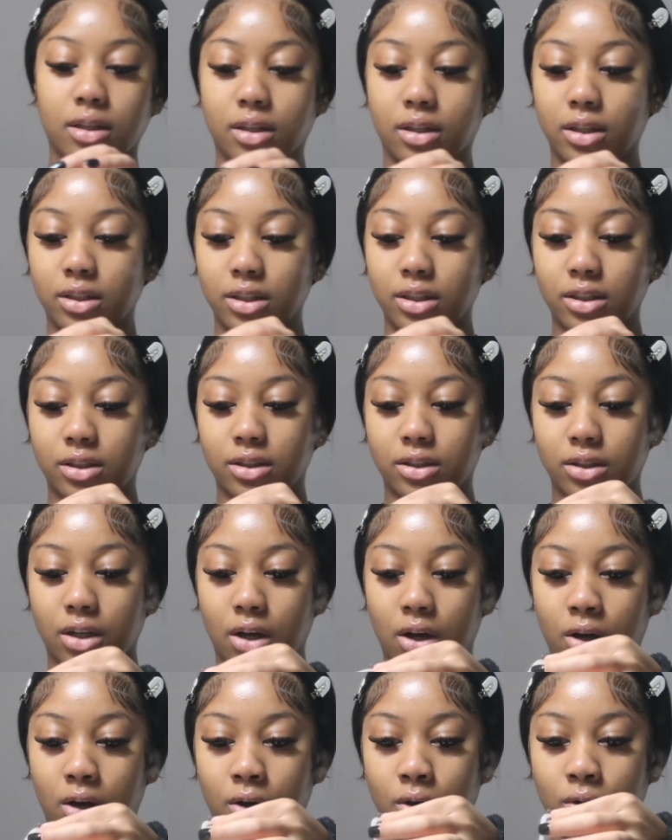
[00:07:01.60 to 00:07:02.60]
This is
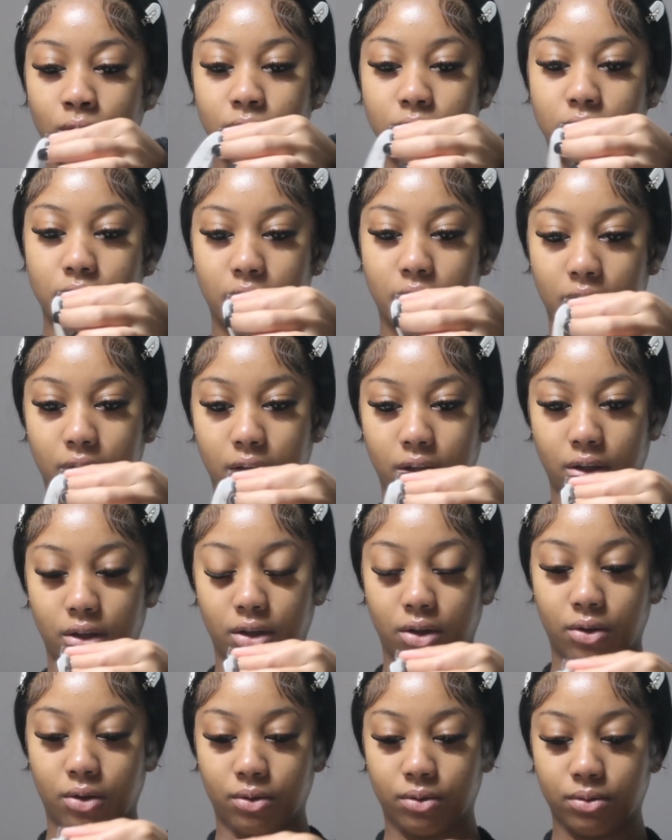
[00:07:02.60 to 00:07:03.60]
so stinking
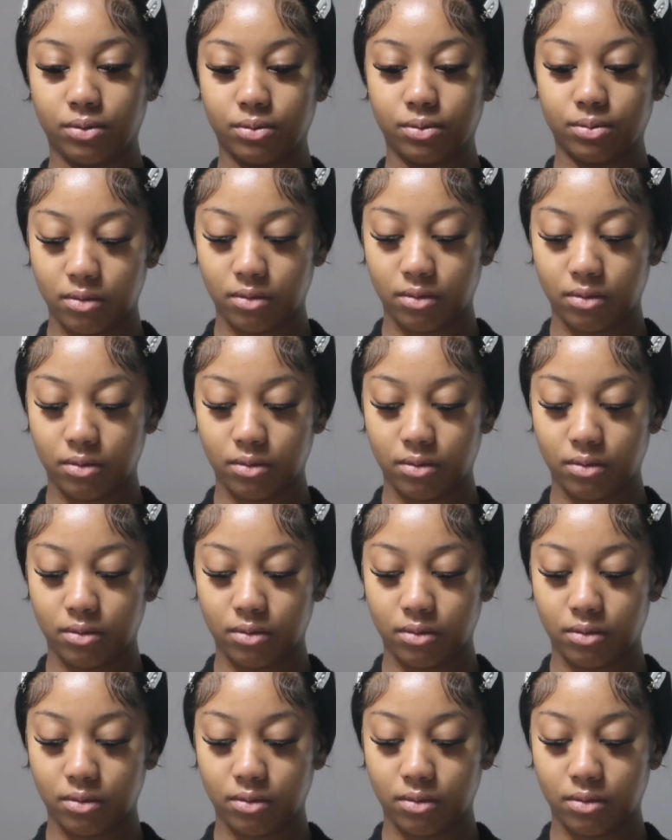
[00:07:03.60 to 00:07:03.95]
cute.